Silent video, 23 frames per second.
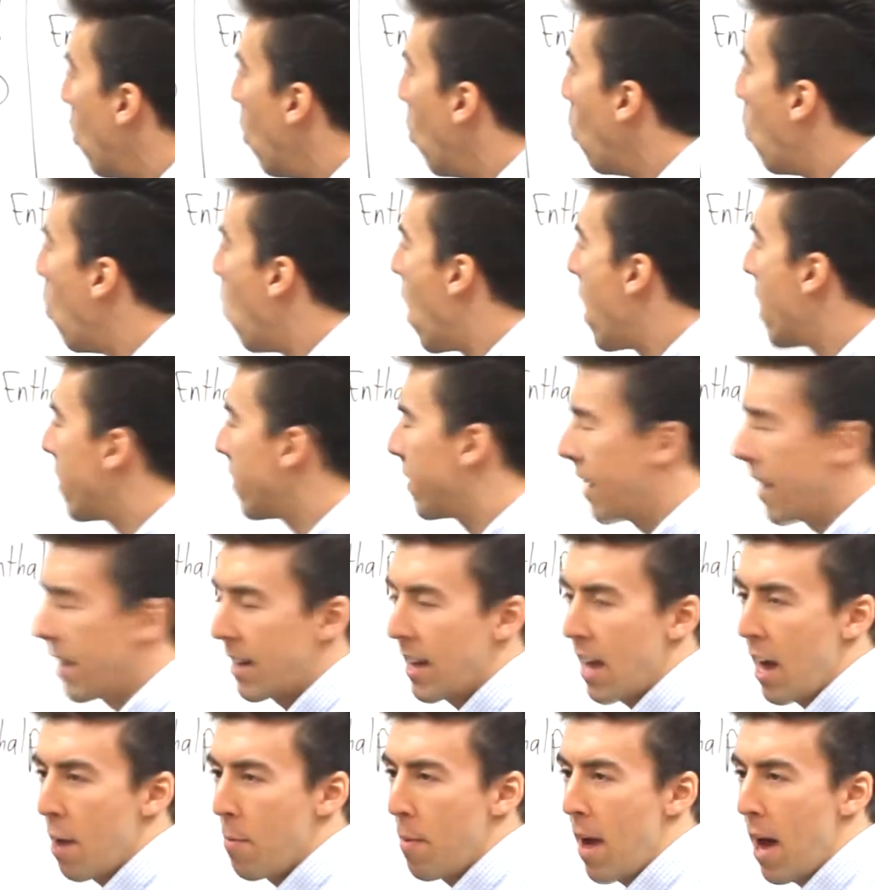Why does that
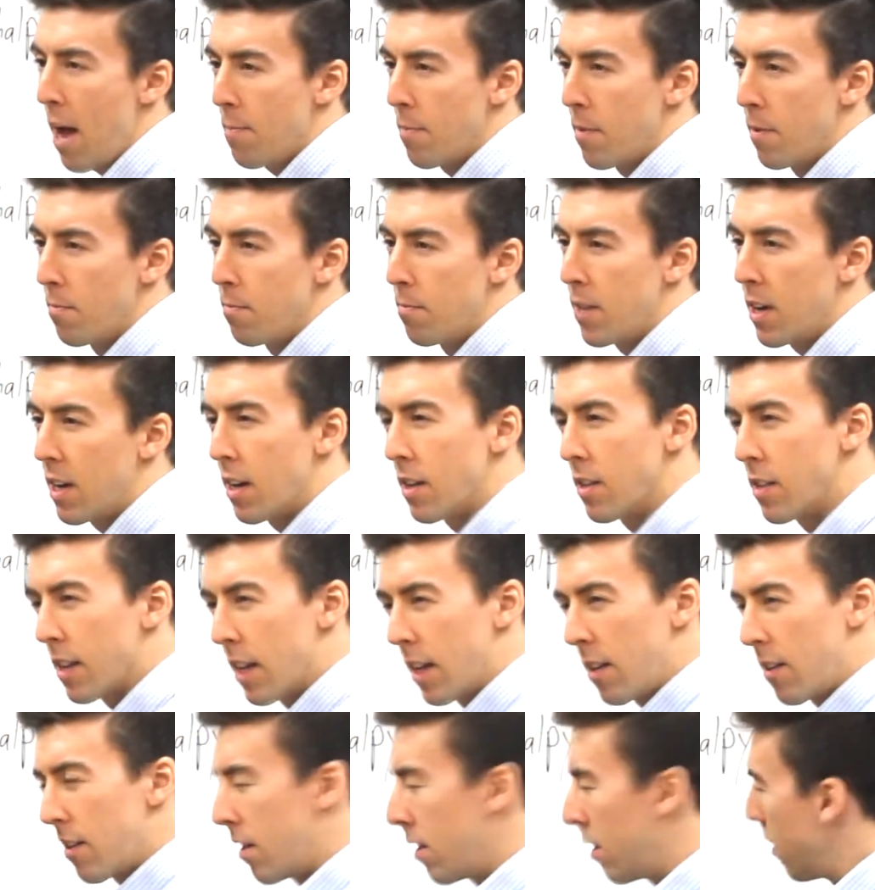gap happen? Because
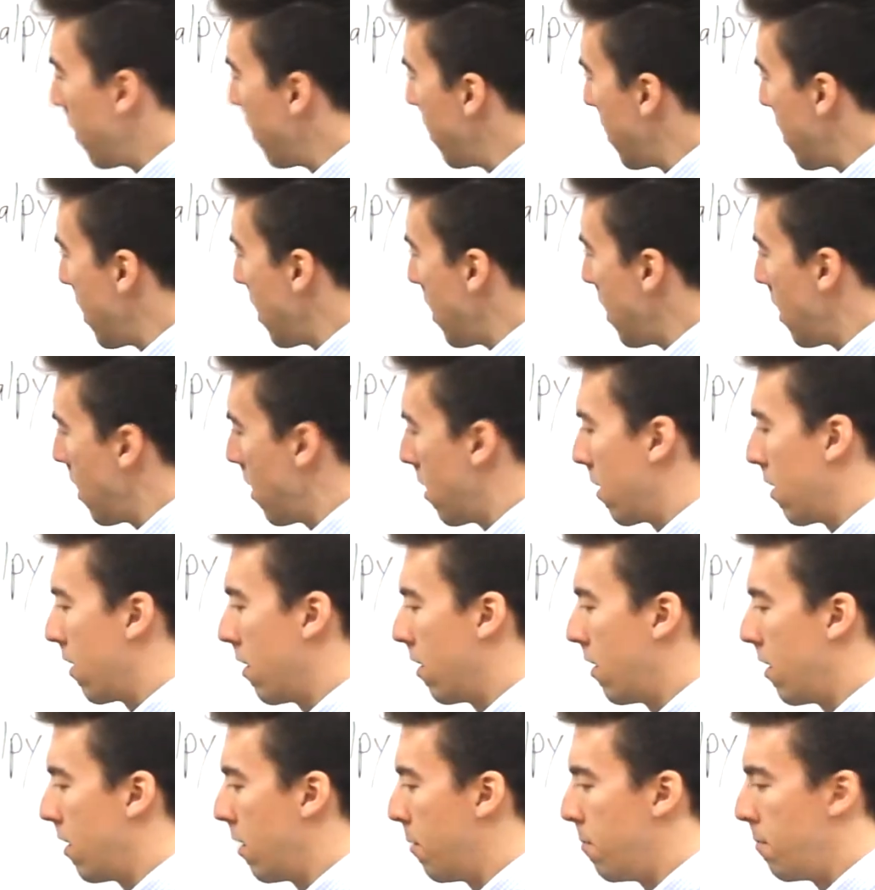like the
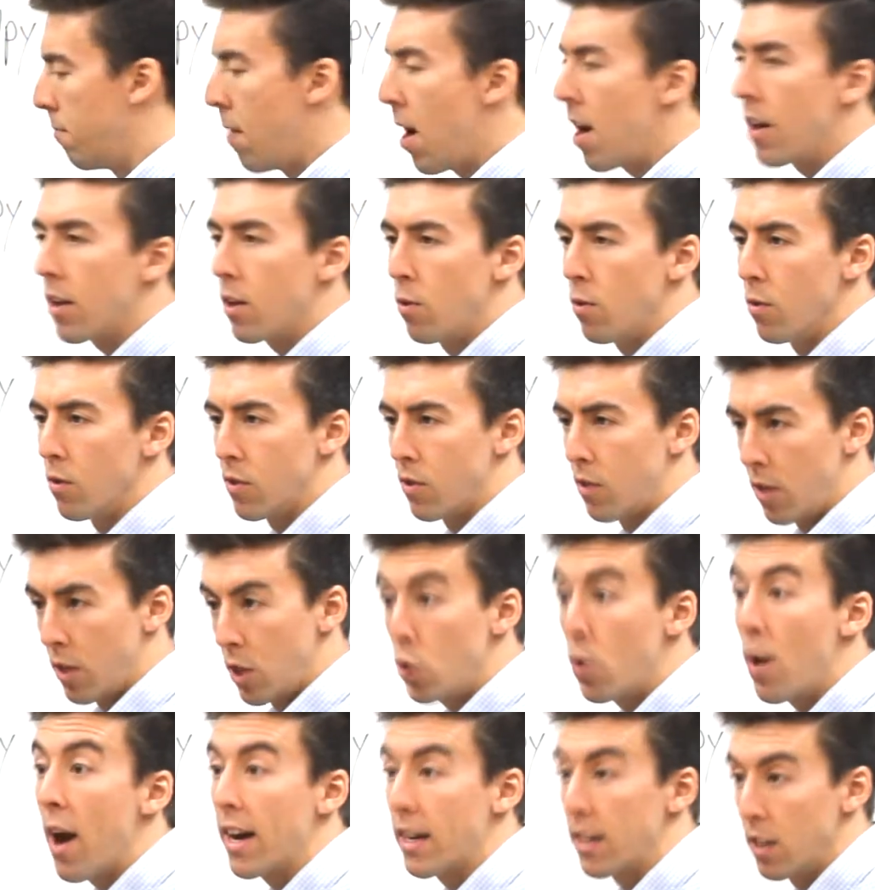molecules are
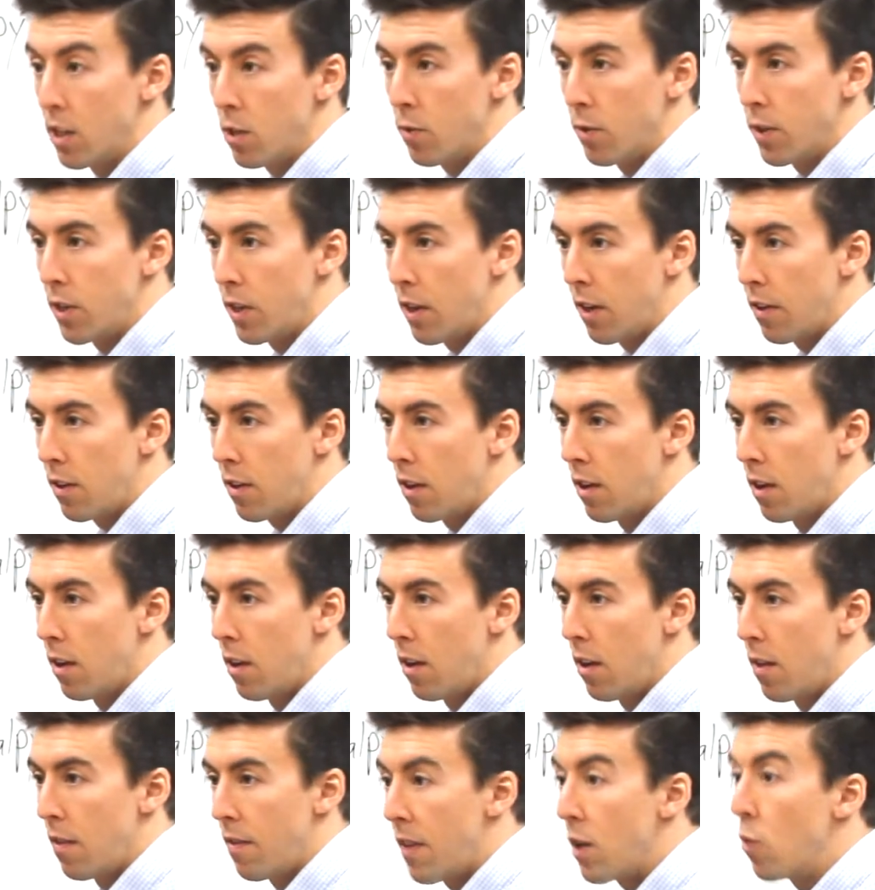attracted to each other.
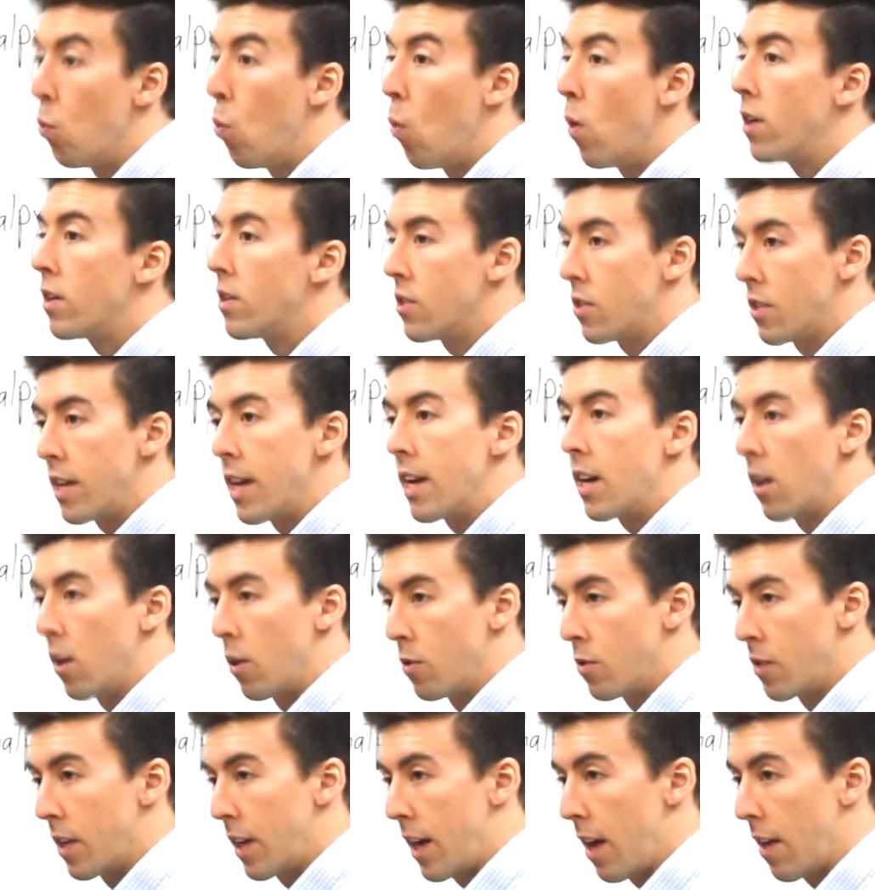They want to stay
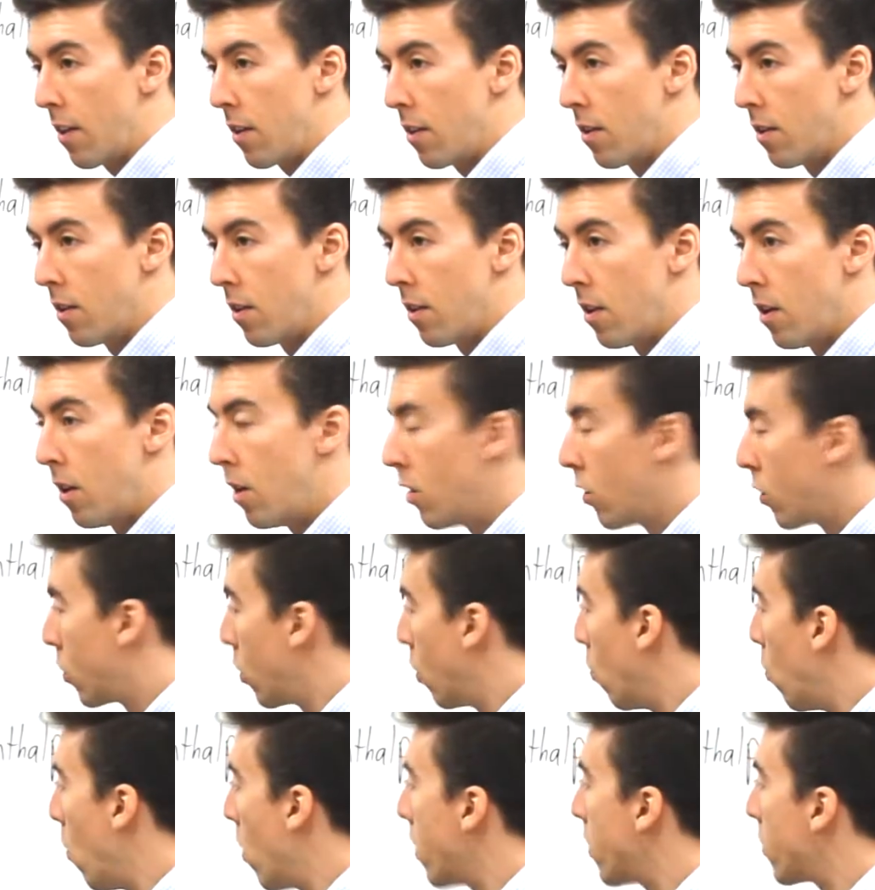close together.
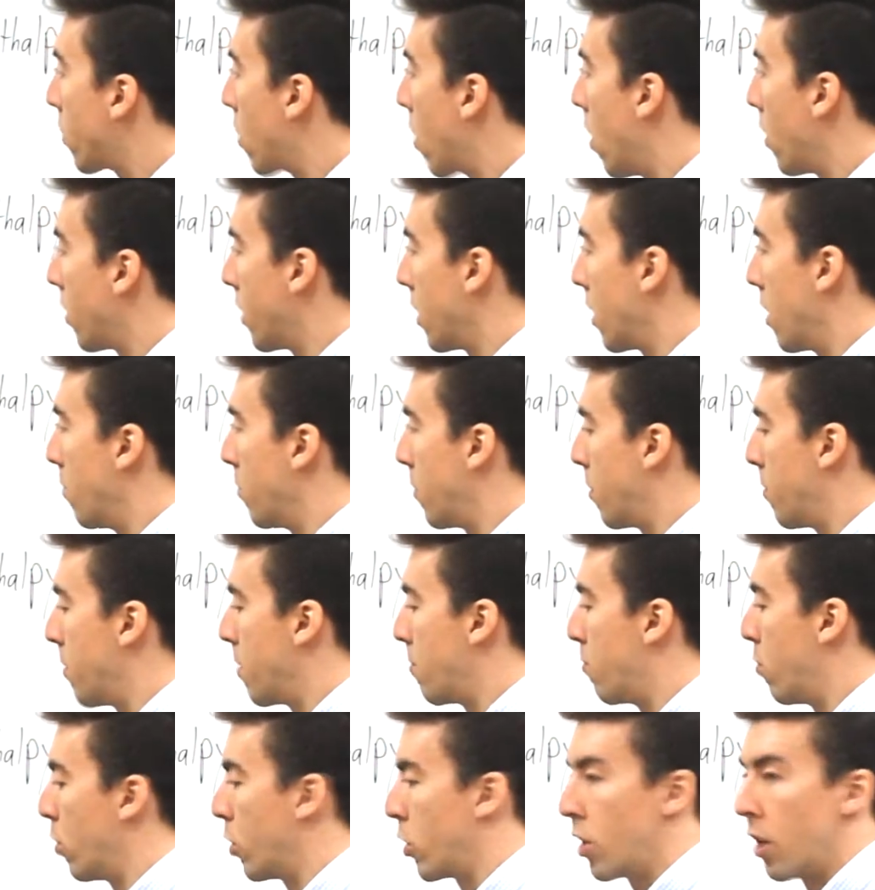So what is causing them to be
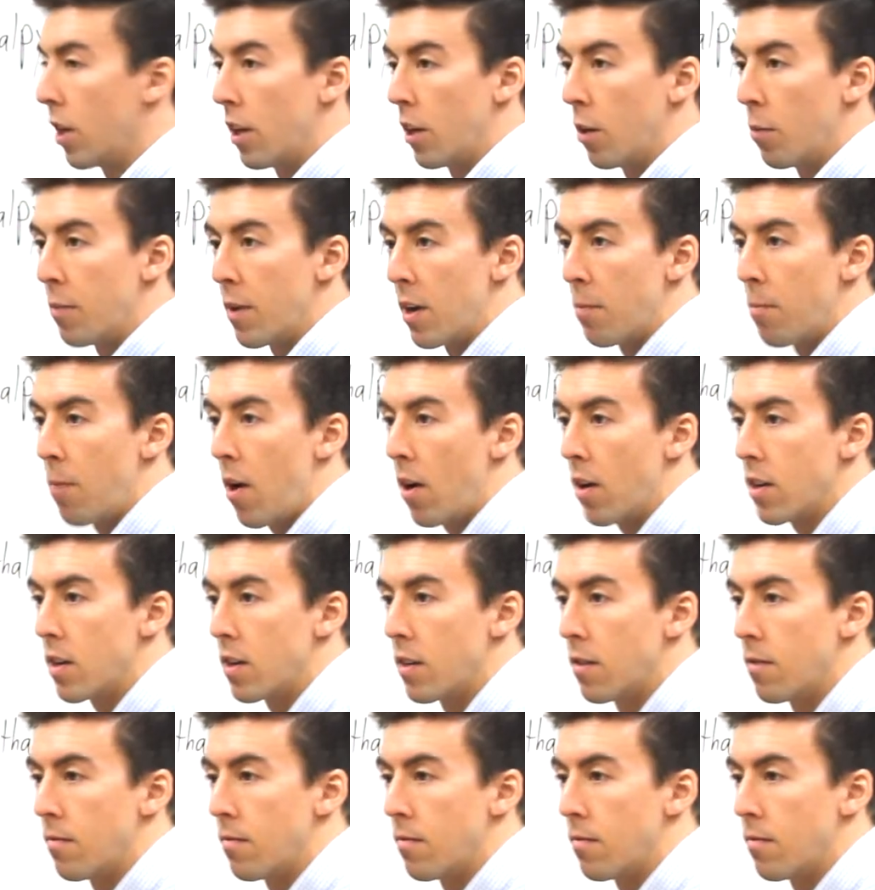pushed a little bit apart?